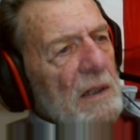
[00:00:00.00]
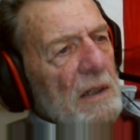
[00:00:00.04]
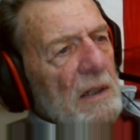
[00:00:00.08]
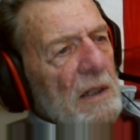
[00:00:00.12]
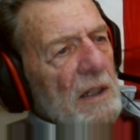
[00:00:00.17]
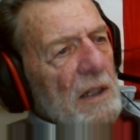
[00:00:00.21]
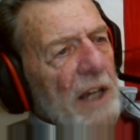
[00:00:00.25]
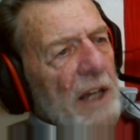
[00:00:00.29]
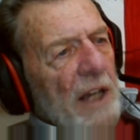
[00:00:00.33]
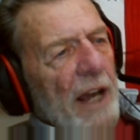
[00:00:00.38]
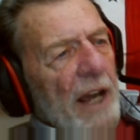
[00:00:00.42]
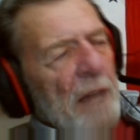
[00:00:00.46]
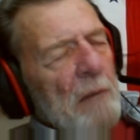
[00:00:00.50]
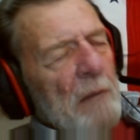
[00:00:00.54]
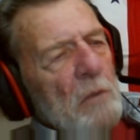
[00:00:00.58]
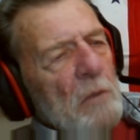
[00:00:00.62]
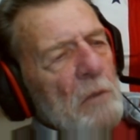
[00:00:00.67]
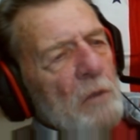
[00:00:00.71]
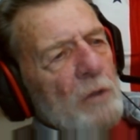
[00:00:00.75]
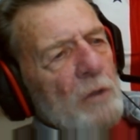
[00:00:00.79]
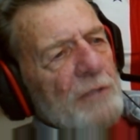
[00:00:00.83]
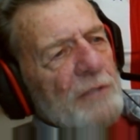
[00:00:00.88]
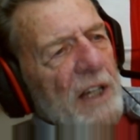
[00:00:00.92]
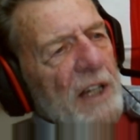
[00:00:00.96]
Cam
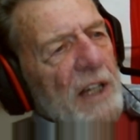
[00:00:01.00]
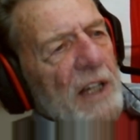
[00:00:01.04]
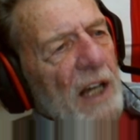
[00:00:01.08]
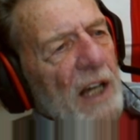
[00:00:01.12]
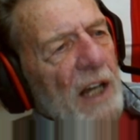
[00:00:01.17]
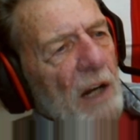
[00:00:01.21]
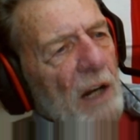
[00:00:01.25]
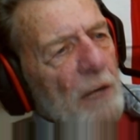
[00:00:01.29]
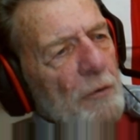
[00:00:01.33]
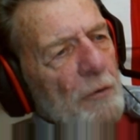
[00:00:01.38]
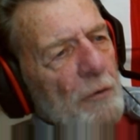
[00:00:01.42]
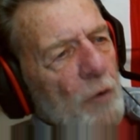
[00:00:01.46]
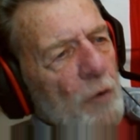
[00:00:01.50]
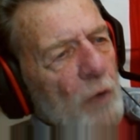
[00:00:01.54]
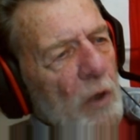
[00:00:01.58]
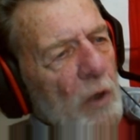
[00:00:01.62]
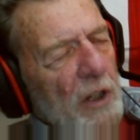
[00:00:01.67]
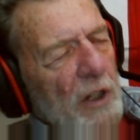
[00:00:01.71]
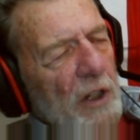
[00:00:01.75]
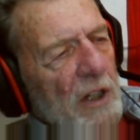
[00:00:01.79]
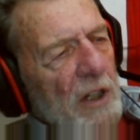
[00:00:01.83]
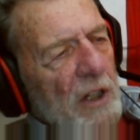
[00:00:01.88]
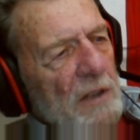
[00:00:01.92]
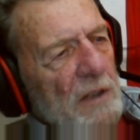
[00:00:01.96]
moved to
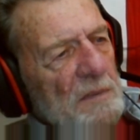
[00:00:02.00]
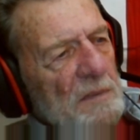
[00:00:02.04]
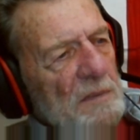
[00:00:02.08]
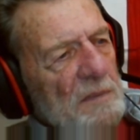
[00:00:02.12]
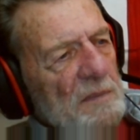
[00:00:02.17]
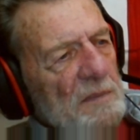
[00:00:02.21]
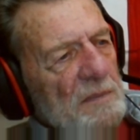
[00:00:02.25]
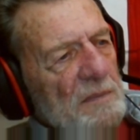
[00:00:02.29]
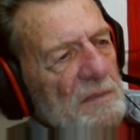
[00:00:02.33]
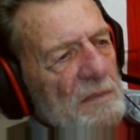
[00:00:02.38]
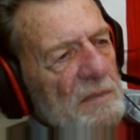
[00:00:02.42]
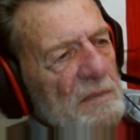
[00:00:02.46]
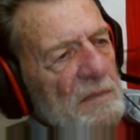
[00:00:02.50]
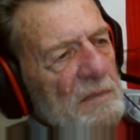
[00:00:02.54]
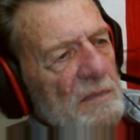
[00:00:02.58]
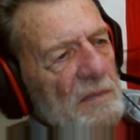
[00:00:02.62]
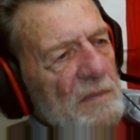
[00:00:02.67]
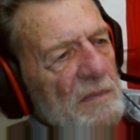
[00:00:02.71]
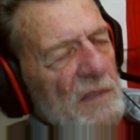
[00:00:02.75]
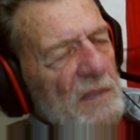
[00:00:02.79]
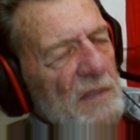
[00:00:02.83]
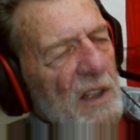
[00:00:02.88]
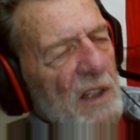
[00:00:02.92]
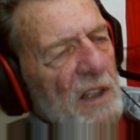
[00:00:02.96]
California,
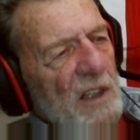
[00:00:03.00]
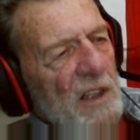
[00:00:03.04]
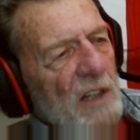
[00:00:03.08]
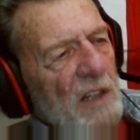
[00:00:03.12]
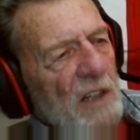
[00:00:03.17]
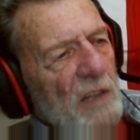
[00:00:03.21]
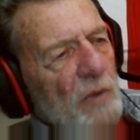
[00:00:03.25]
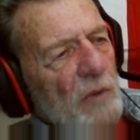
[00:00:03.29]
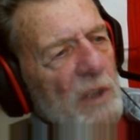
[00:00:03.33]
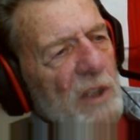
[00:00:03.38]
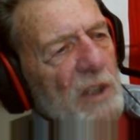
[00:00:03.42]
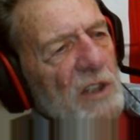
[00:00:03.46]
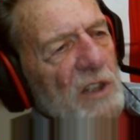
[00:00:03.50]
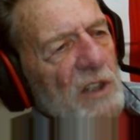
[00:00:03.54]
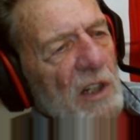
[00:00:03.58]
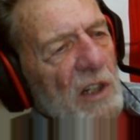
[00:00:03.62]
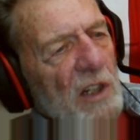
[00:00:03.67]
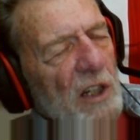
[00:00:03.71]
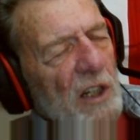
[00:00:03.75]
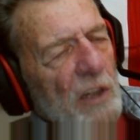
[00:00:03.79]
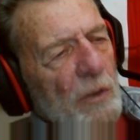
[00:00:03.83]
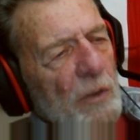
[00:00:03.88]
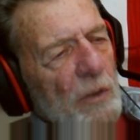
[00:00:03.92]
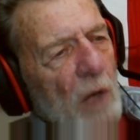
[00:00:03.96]
and then
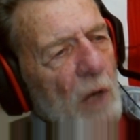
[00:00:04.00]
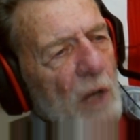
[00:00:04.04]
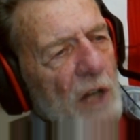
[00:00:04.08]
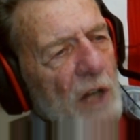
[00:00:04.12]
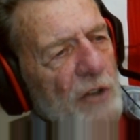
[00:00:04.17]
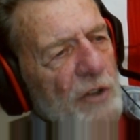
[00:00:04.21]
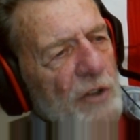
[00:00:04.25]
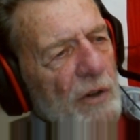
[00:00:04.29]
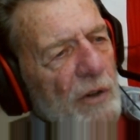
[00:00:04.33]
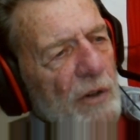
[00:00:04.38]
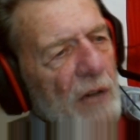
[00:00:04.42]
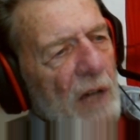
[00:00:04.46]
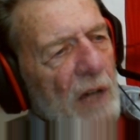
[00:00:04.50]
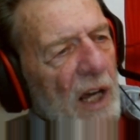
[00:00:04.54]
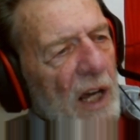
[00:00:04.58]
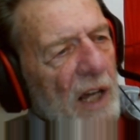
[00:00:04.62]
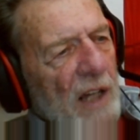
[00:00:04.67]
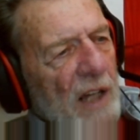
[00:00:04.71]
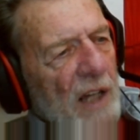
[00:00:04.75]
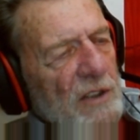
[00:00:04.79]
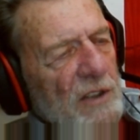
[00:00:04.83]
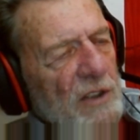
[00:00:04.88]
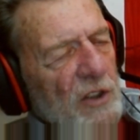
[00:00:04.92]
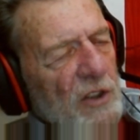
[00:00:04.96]
recently Roger
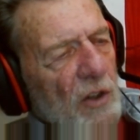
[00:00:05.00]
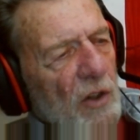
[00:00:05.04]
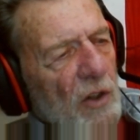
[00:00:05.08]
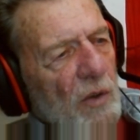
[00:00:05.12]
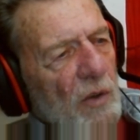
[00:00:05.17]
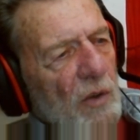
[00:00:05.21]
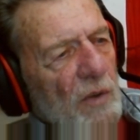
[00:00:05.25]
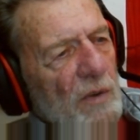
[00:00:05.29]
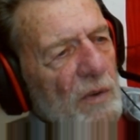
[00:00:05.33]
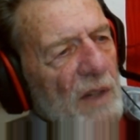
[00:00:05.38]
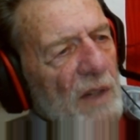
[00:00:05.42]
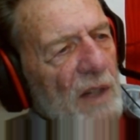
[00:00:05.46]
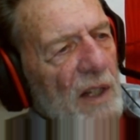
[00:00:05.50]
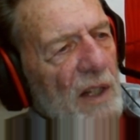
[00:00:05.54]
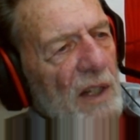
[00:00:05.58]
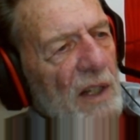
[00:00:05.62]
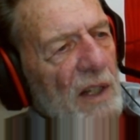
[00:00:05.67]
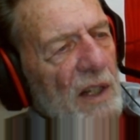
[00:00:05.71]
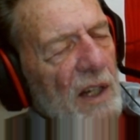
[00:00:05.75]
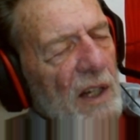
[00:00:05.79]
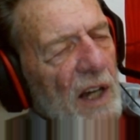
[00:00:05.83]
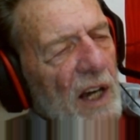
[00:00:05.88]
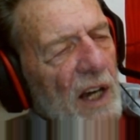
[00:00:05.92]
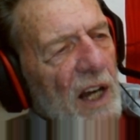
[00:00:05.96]
died. So
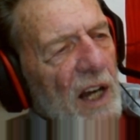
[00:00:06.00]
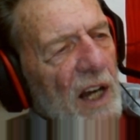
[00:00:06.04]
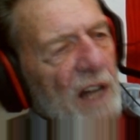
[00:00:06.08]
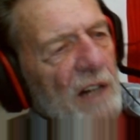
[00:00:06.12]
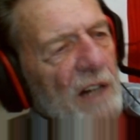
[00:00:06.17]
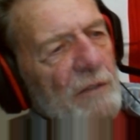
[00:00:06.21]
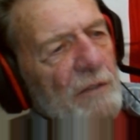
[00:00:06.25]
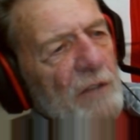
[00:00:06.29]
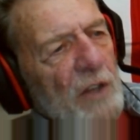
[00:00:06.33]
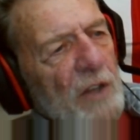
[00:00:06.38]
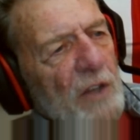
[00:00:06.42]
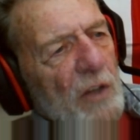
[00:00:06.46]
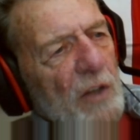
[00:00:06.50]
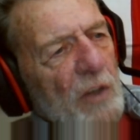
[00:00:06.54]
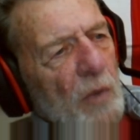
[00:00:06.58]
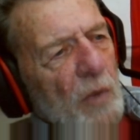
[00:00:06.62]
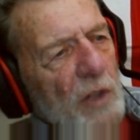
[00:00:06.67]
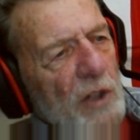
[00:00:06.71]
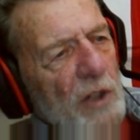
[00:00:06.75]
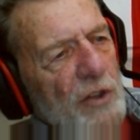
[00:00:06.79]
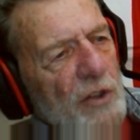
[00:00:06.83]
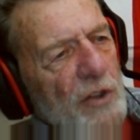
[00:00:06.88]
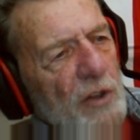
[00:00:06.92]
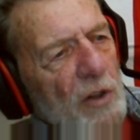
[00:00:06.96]
out of the
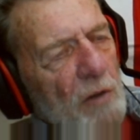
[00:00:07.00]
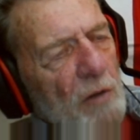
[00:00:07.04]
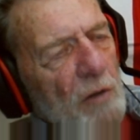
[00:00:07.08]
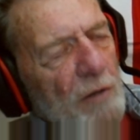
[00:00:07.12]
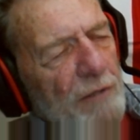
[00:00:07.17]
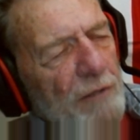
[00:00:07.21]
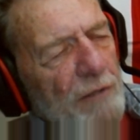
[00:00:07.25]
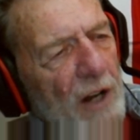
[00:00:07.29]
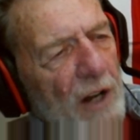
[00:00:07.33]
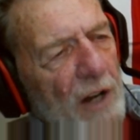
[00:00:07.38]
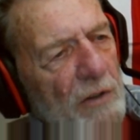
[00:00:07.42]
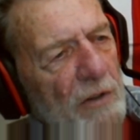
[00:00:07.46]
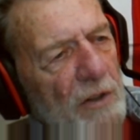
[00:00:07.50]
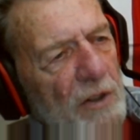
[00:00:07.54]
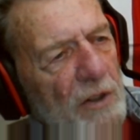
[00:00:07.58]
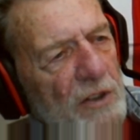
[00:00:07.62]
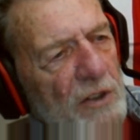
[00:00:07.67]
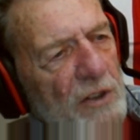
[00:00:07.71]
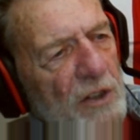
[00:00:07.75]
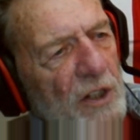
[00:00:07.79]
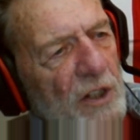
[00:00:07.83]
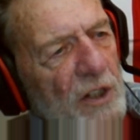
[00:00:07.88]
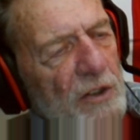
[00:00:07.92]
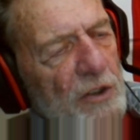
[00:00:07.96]
original
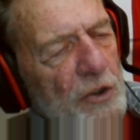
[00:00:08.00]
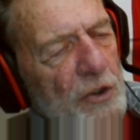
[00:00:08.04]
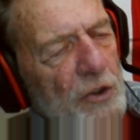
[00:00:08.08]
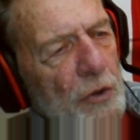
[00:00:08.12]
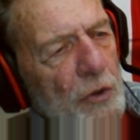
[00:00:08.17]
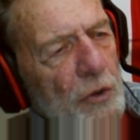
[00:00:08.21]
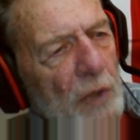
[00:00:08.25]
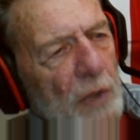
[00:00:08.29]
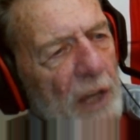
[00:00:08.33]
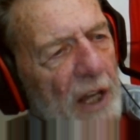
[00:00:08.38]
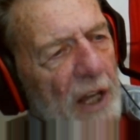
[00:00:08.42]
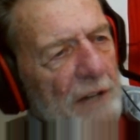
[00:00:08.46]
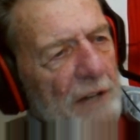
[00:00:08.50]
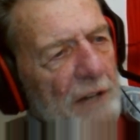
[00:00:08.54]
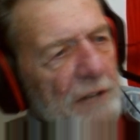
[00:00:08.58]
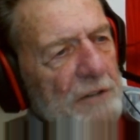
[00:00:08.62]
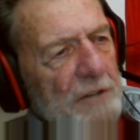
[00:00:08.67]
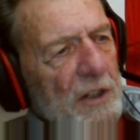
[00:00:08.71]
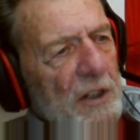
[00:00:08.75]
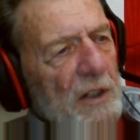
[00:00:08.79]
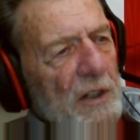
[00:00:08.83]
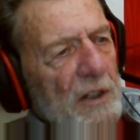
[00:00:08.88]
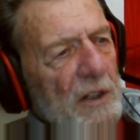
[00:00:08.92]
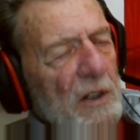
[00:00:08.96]
founders, there's two
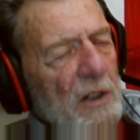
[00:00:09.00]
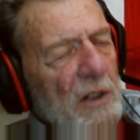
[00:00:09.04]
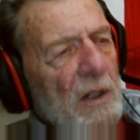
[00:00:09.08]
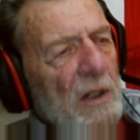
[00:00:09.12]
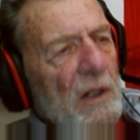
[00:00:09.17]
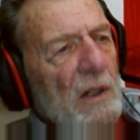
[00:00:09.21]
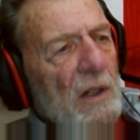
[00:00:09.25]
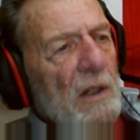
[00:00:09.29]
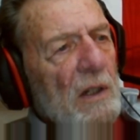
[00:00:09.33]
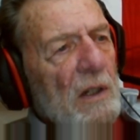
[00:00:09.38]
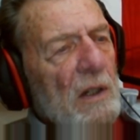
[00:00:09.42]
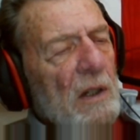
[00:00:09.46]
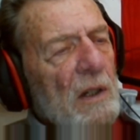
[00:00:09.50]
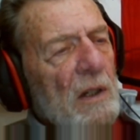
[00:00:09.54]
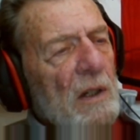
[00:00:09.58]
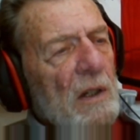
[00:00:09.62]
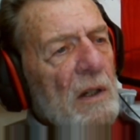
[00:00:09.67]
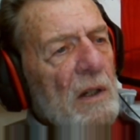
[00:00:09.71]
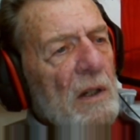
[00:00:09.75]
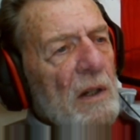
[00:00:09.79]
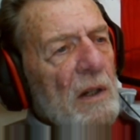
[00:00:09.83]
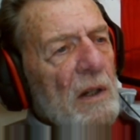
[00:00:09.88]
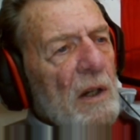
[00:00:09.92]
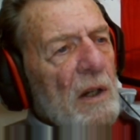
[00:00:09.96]
left.
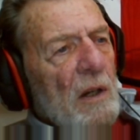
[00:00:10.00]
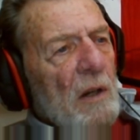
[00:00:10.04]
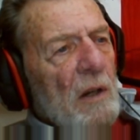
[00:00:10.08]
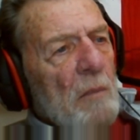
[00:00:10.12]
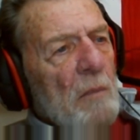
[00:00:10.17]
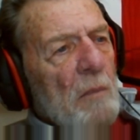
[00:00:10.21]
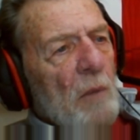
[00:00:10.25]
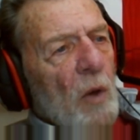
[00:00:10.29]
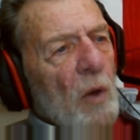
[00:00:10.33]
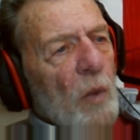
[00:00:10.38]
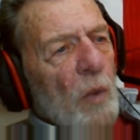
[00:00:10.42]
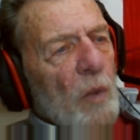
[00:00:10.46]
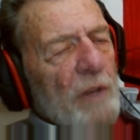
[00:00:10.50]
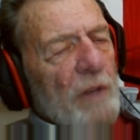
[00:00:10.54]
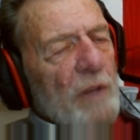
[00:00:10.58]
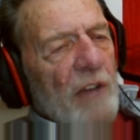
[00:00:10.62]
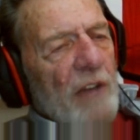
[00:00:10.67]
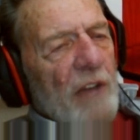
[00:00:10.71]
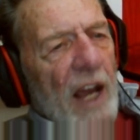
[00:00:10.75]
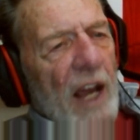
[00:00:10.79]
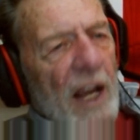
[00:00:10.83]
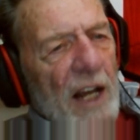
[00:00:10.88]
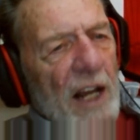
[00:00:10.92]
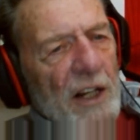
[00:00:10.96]
But we've
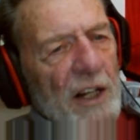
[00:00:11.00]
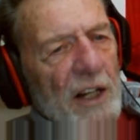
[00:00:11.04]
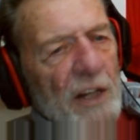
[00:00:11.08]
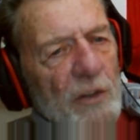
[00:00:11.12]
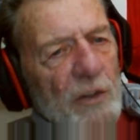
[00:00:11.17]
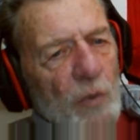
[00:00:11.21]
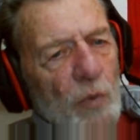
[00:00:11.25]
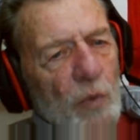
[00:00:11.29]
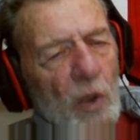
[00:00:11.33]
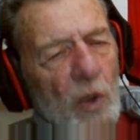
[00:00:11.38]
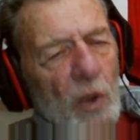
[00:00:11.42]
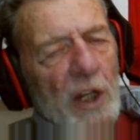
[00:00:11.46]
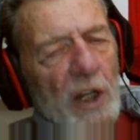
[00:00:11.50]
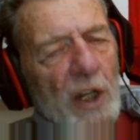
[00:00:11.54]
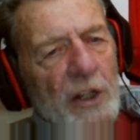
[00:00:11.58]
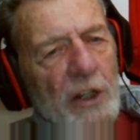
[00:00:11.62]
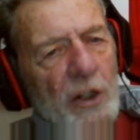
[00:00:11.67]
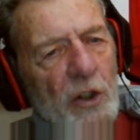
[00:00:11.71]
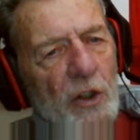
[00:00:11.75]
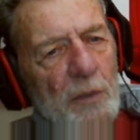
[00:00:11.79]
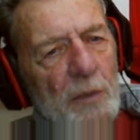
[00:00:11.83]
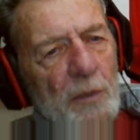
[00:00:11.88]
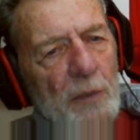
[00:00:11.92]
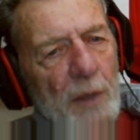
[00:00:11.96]
added really
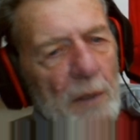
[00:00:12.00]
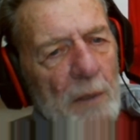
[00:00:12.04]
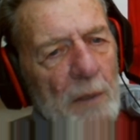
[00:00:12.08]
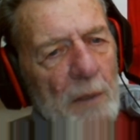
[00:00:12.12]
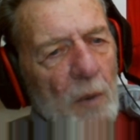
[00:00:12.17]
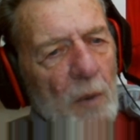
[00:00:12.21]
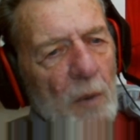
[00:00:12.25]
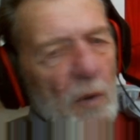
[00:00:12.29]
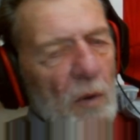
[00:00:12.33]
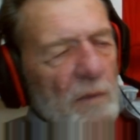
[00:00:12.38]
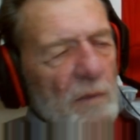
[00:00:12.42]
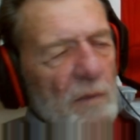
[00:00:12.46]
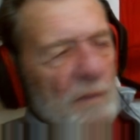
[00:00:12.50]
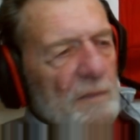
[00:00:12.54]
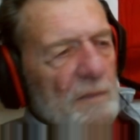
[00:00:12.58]
good people.